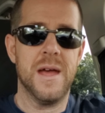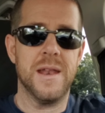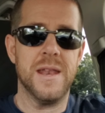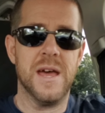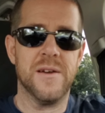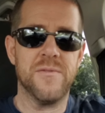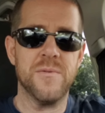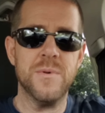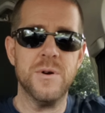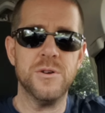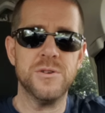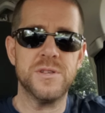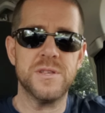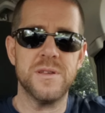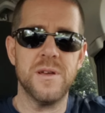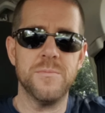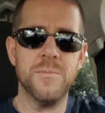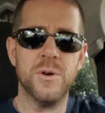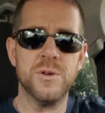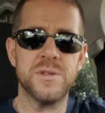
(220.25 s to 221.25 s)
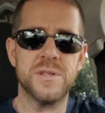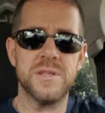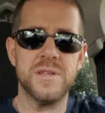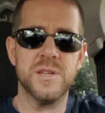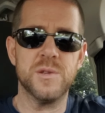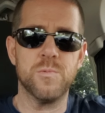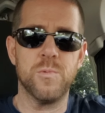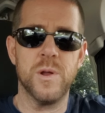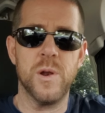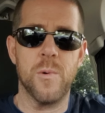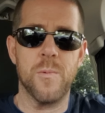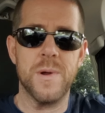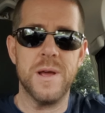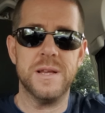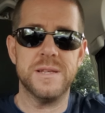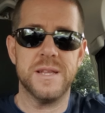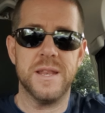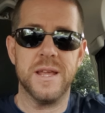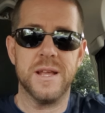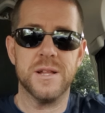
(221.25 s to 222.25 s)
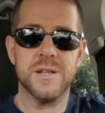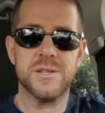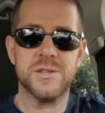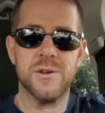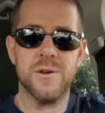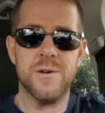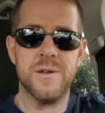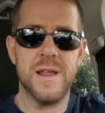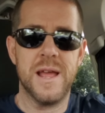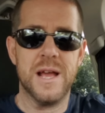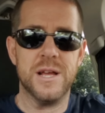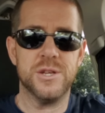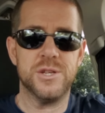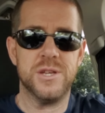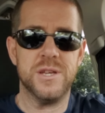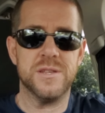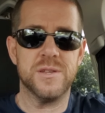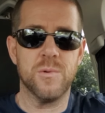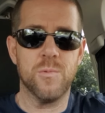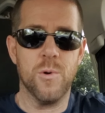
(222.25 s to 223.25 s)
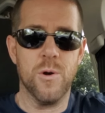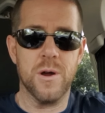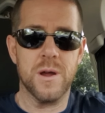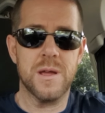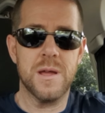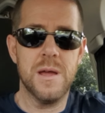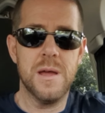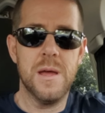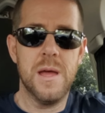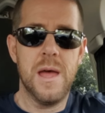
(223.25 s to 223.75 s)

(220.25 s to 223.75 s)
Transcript: Now for most of this wouldn't raise any concern as she's at work.